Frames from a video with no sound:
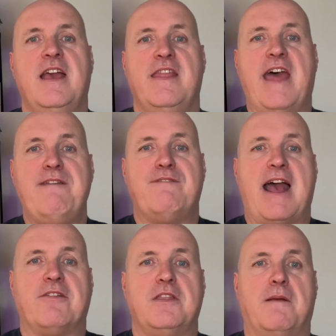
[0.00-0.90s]
They
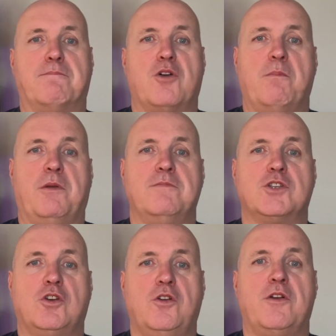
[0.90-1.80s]
found that problems
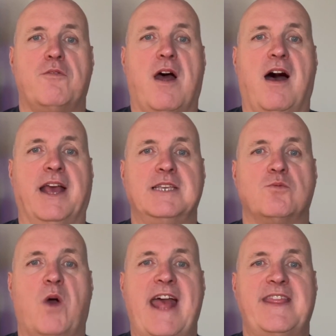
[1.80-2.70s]
could arise
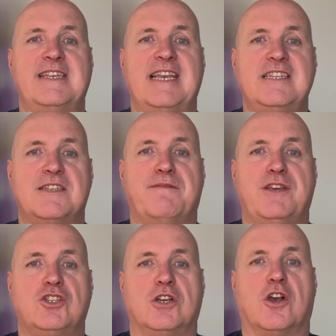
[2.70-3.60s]
where there's
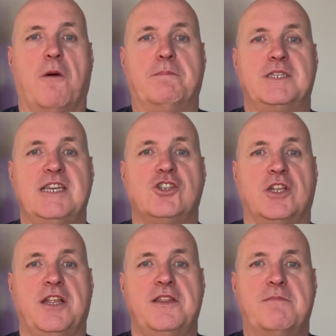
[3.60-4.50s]
insufficient
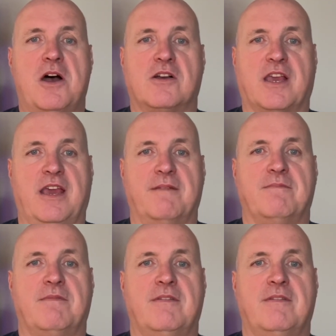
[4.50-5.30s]
competition in the market.